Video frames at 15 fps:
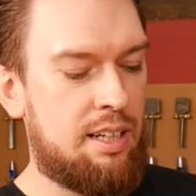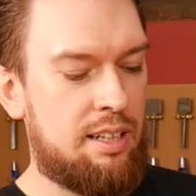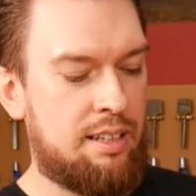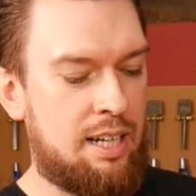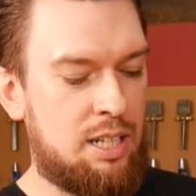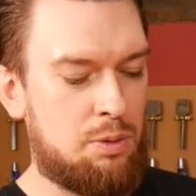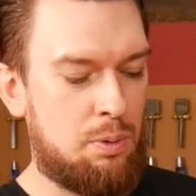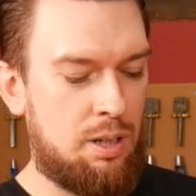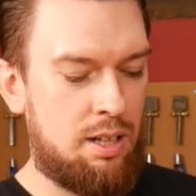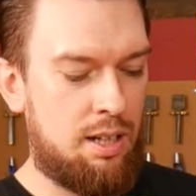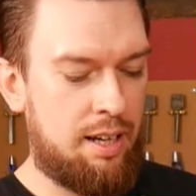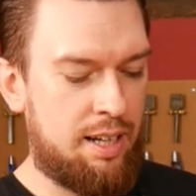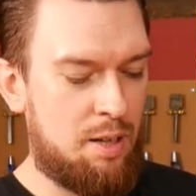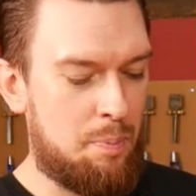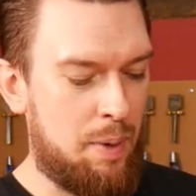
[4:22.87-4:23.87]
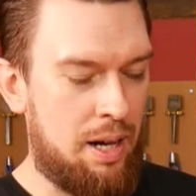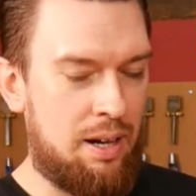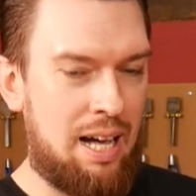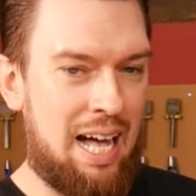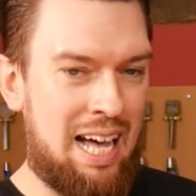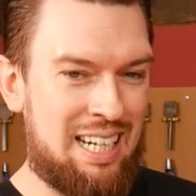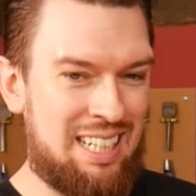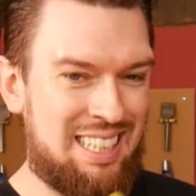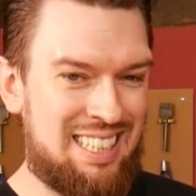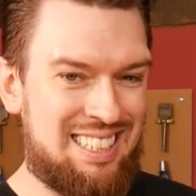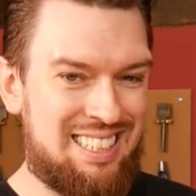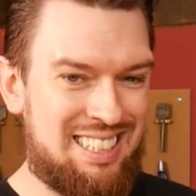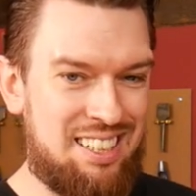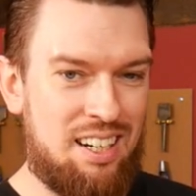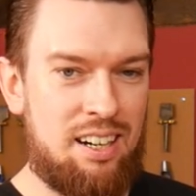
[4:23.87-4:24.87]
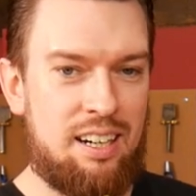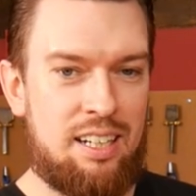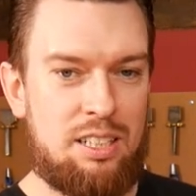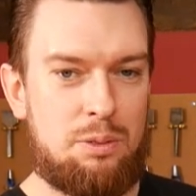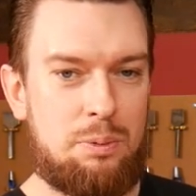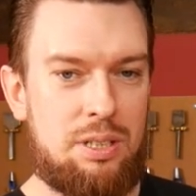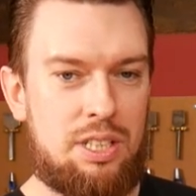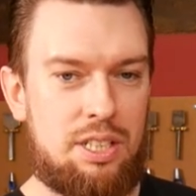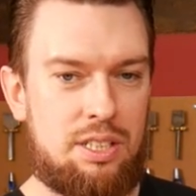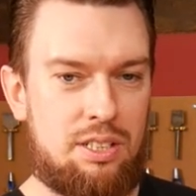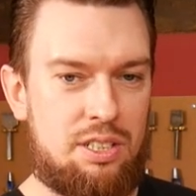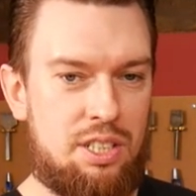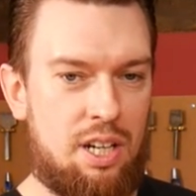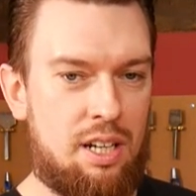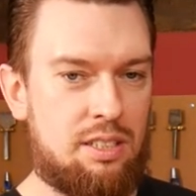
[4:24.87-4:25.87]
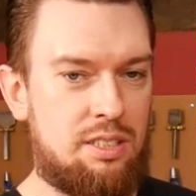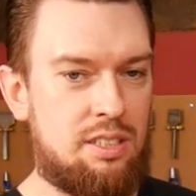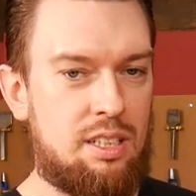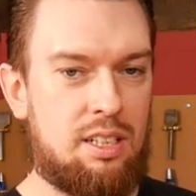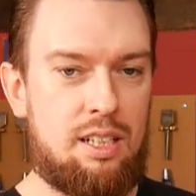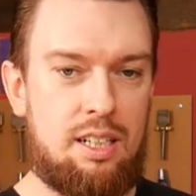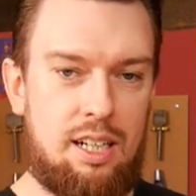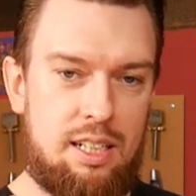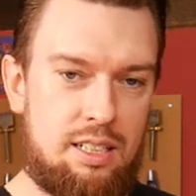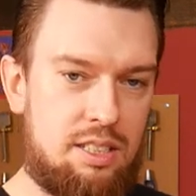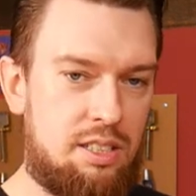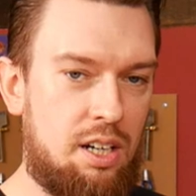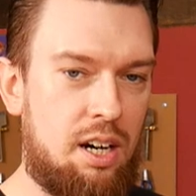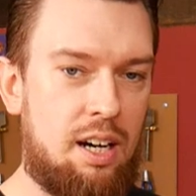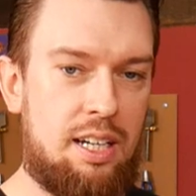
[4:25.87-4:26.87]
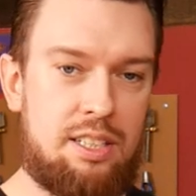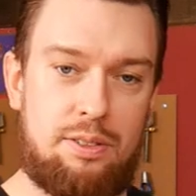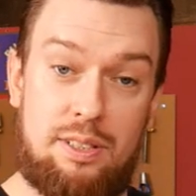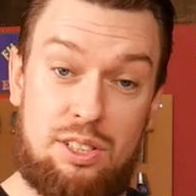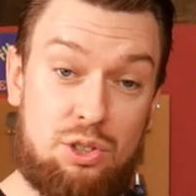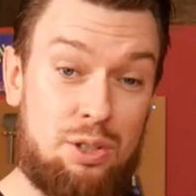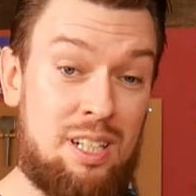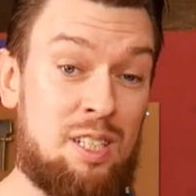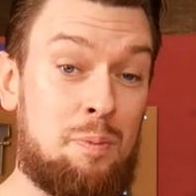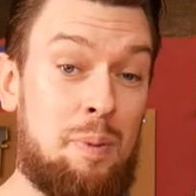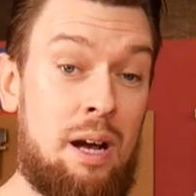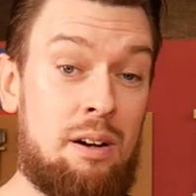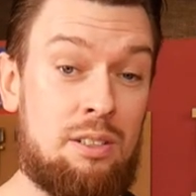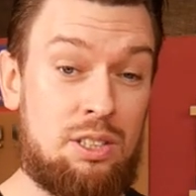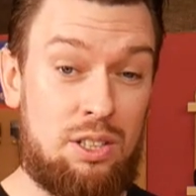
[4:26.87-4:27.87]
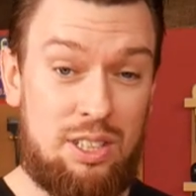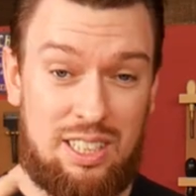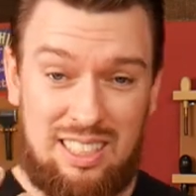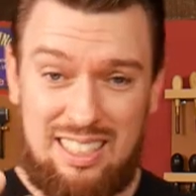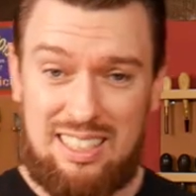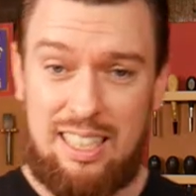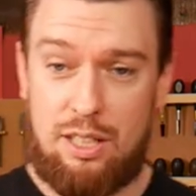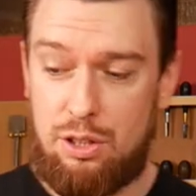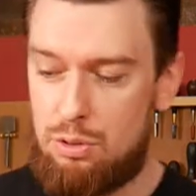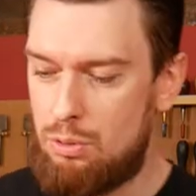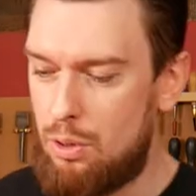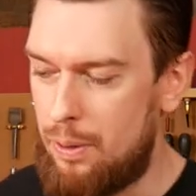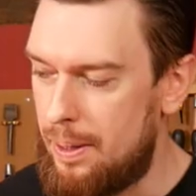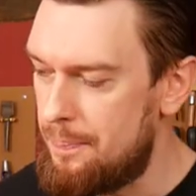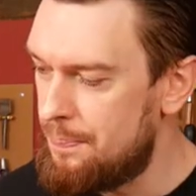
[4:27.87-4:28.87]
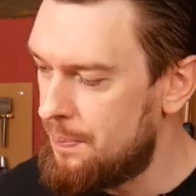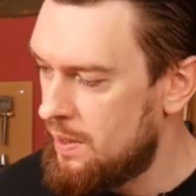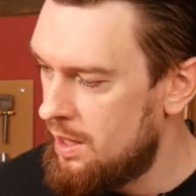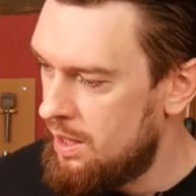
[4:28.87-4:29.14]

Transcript: And that's what I like about aniline dyes, which is just a dye. So it's transparent so you can see through it.